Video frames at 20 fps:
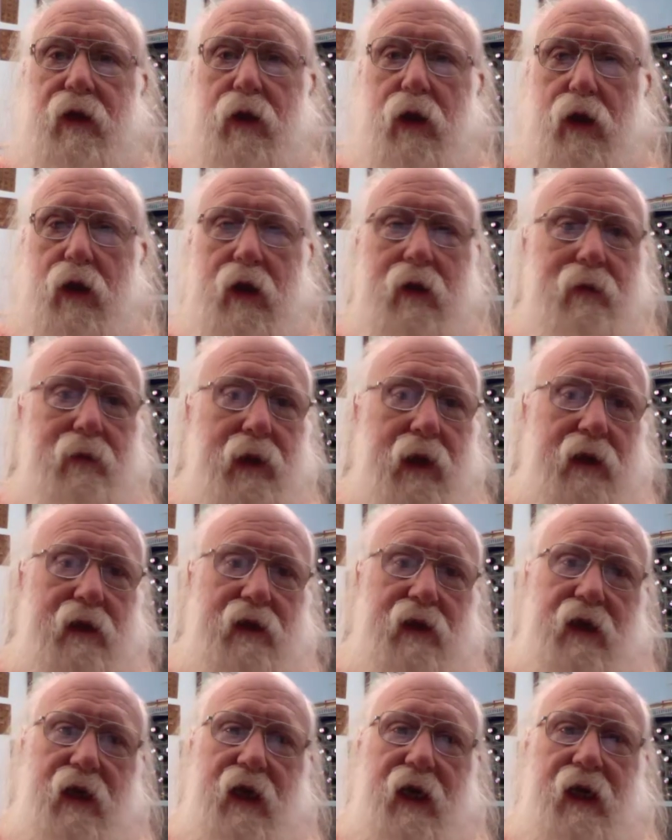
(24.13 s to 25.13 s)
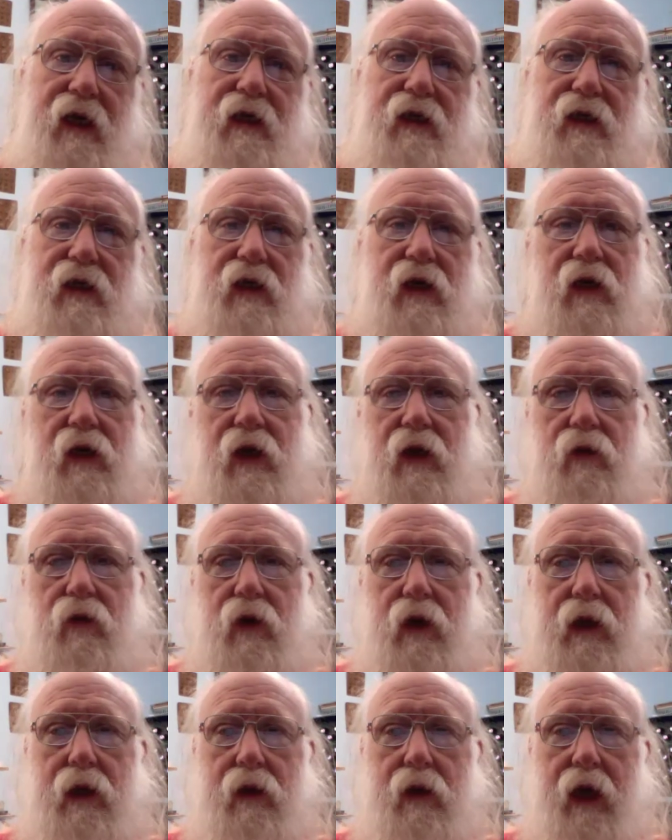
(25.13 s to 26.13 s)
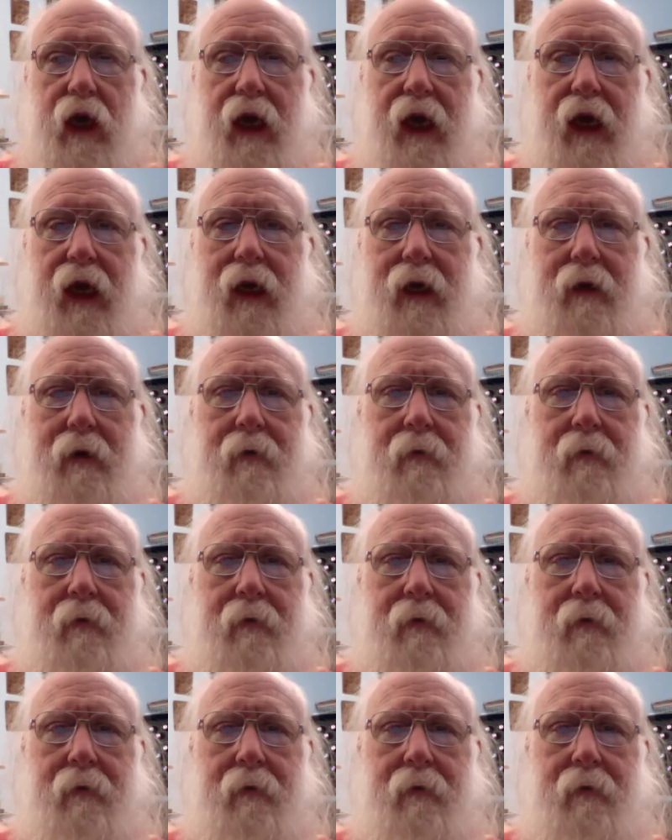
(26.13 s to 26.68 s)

simplest case study we look at.